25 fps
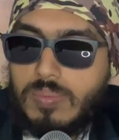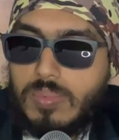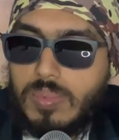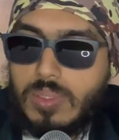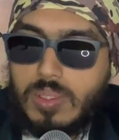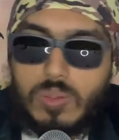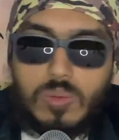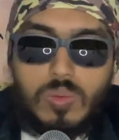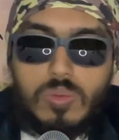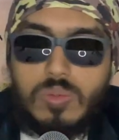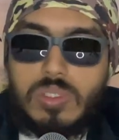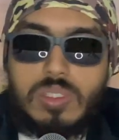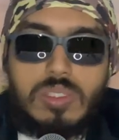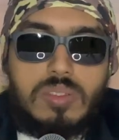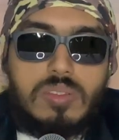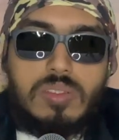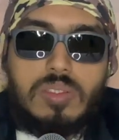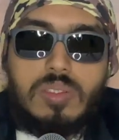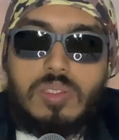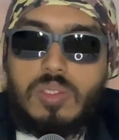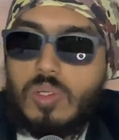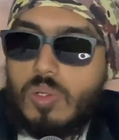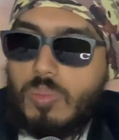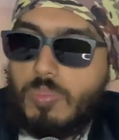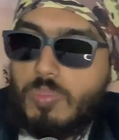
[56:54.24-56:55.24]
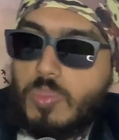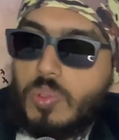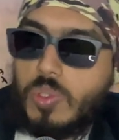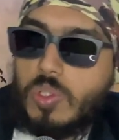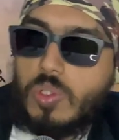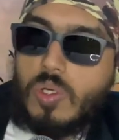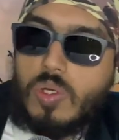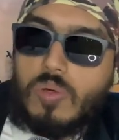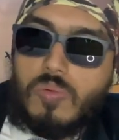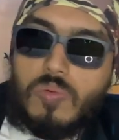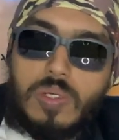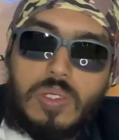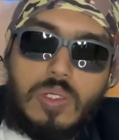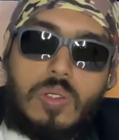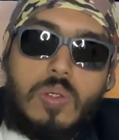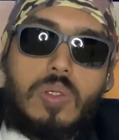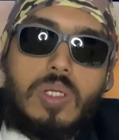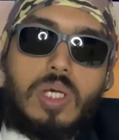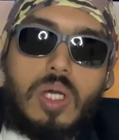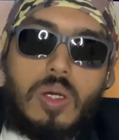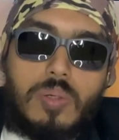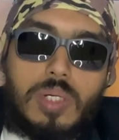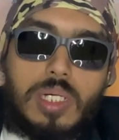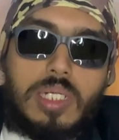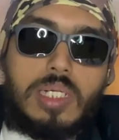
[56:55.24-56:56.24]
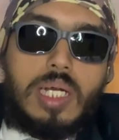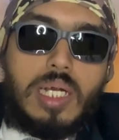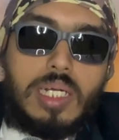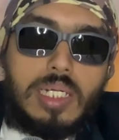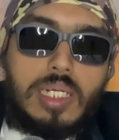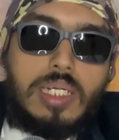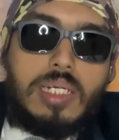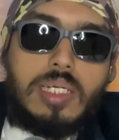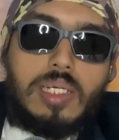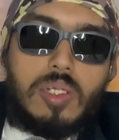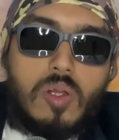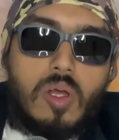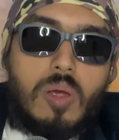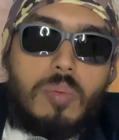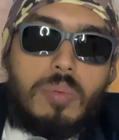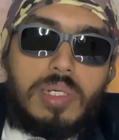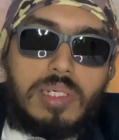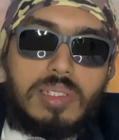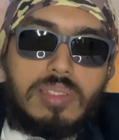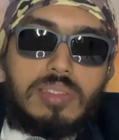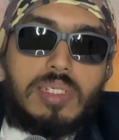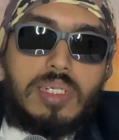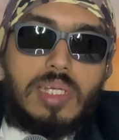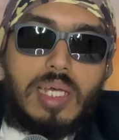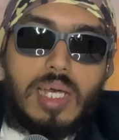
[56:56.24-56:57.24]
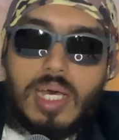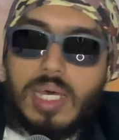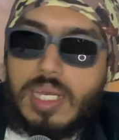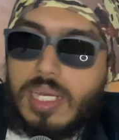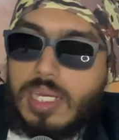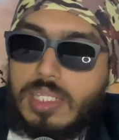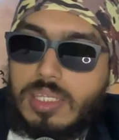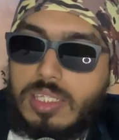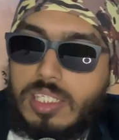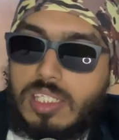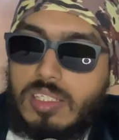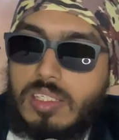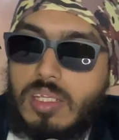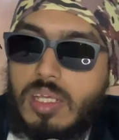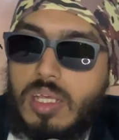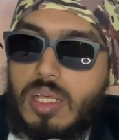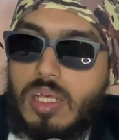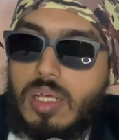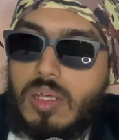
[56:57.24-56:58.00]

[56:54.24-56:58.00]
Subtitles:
you just put your window down at 100 kilometers an hour, and the